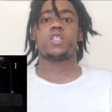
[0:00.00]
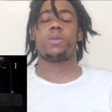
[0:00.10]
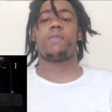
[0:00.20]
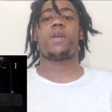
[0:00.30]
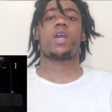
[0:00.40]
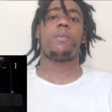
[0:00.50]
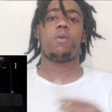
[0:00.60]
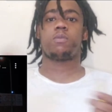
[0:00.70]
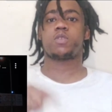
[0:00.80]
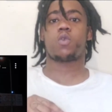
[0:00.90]
So whenever I come
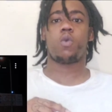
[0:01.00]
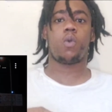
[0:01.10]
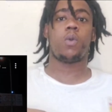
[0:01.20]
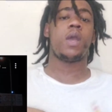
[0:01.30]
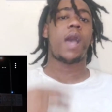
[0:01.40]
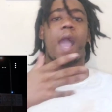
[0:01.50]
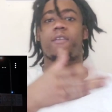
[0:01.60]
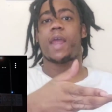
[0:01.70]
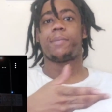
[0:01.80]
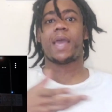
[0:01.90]
home from school, I
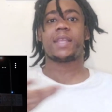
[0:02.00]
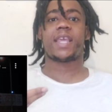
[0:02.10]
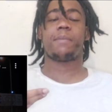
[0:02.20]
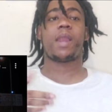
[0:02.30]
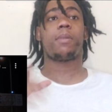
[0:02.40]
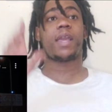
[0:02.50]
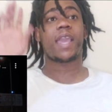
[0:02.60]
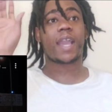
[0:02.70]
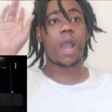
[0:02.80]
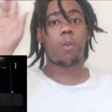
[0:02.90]
grab that tape and I'm like,
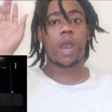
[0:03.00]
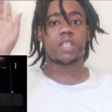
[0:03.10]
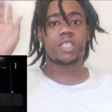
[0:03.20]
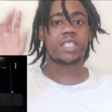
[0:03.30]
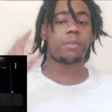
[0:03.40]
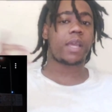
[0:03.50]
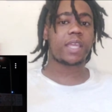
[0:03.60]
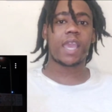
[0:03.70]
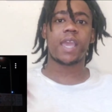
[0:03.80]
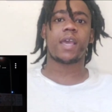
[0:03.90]
yeah, I watch this. They're like,
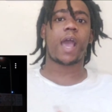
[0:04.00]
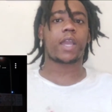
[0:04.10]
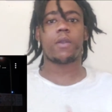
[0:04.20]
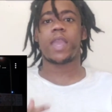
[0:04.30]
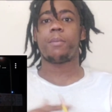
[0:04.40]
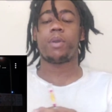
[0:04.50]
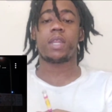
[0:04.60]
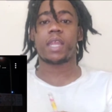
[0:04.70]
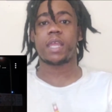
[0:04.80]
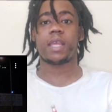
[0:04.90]
yeah, I go ahead and put
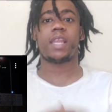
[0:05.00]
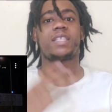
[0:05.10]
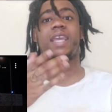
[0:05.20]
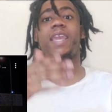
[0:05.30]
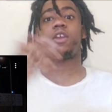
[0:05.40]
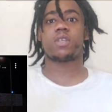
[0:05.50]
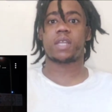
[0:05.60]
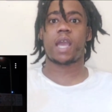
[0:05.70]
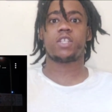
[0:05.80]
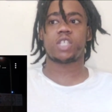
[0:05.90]
it in. Unless they hear the
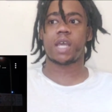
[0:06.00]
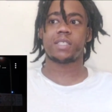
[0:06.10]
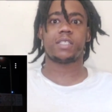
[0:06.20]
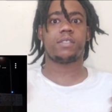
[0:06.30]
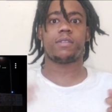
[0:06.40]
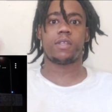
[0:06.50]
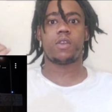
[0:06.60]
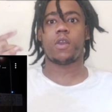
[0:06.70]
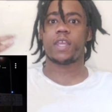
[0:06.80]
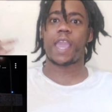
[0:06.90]
gunshots and
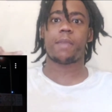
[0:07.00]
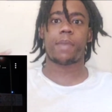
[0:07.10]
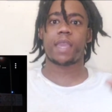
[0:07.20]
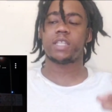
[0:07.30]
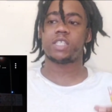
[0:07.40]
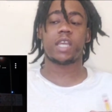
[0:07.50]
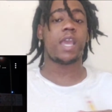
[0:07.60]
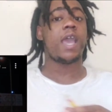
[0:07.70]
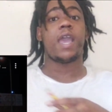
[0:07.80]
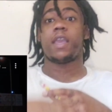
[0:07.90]
you know the game banging and shit,
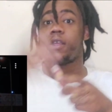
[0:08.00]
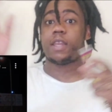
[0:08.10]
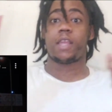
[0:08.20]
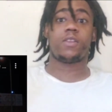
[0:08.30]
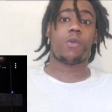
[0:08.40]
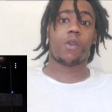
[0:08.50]
if they do